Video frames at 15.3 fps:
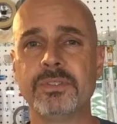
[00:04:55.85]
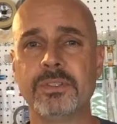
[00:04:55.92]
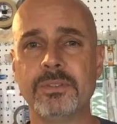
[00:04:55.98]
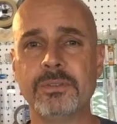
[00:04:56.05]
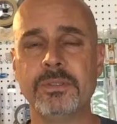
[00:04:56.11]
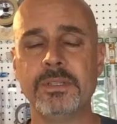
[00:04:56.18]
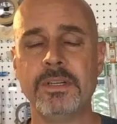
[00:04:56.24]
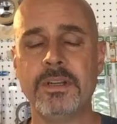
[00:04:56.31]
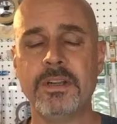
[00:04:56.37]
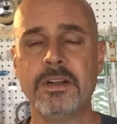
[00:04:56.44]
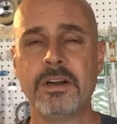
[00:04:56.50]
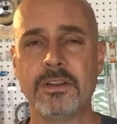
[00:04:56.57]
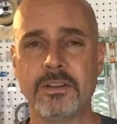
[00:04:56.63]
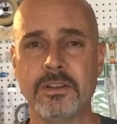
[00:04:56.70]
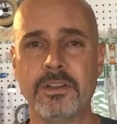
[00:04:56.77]
So
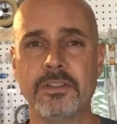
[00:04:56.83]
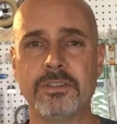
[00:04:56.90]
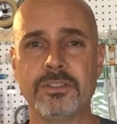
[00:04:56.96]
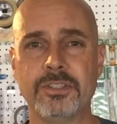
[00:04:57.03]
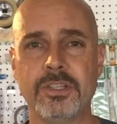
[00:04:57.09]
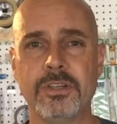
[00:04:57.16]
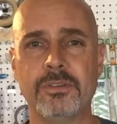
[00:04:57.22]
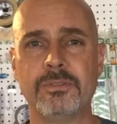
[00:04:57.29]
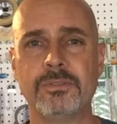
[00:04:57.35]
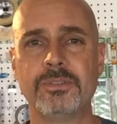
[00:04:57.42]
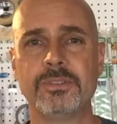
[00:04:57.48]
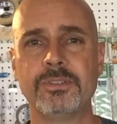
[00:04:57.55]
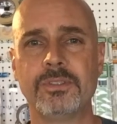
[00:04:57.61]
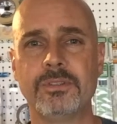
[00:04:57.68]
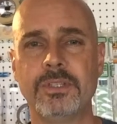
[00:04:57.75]
on another show,
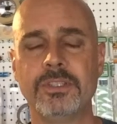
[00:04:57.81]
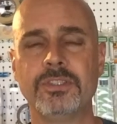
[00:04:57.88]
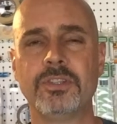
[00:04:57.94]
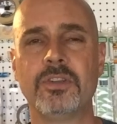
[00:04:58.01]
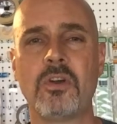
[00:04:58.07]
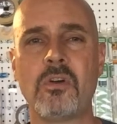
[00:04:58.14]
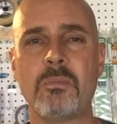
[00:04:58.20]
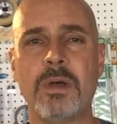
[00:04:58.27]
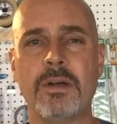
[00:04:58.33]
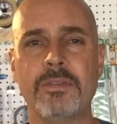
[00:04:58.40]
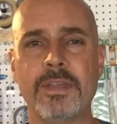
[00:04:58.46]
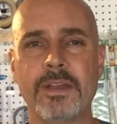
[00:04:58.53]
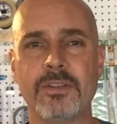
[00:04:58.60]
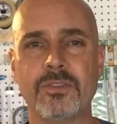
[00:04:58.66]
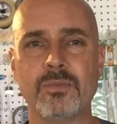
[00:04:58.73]
so I'll let you know
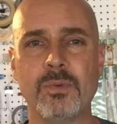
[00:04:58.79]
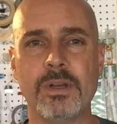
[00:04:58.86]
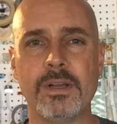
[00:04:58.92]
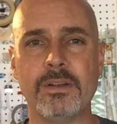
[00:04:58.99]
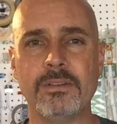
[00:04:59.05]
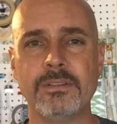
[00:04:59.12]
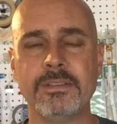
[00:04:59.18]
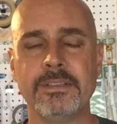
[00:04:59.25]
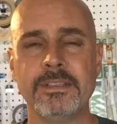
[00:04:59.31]
about that as well.